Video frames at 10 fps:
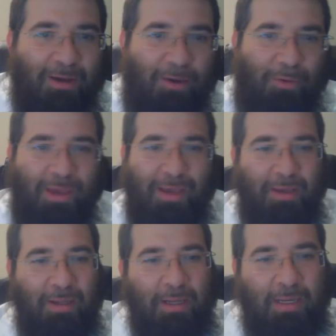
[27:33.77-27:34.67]
Okay.
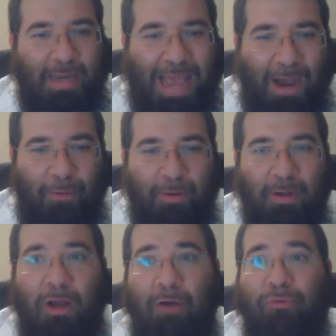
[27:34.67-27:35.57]
Now,
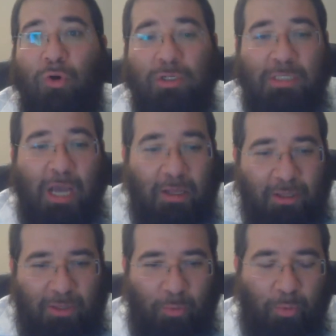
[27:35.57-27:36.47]
of course, the
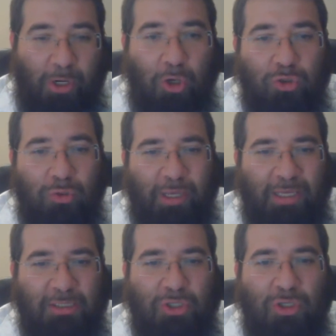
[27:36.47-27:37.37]
other thing where we go to
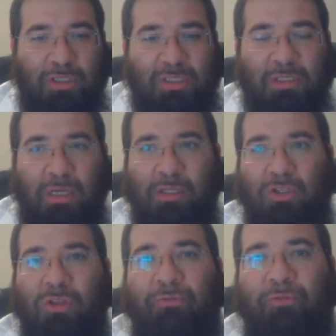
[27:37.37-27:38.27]
is to the sada,
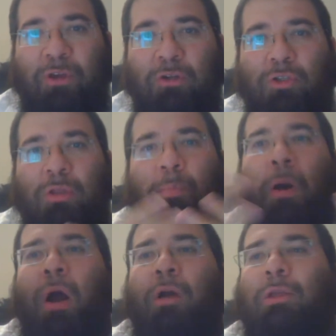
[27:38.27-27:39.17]
to the field, to the
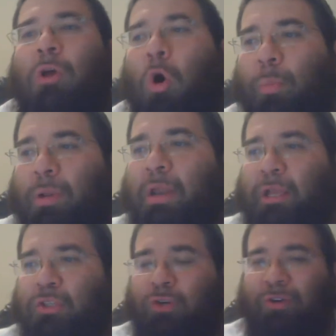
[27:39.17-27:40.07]
park, to the open
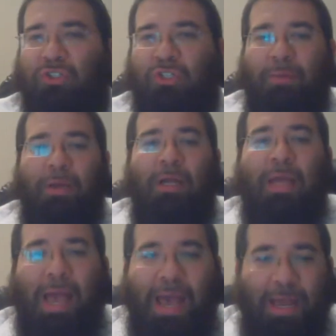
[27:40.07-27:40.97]
nature of Hashem,
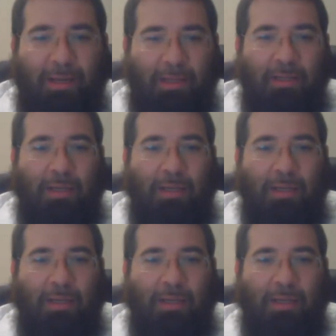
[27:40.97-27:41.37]
and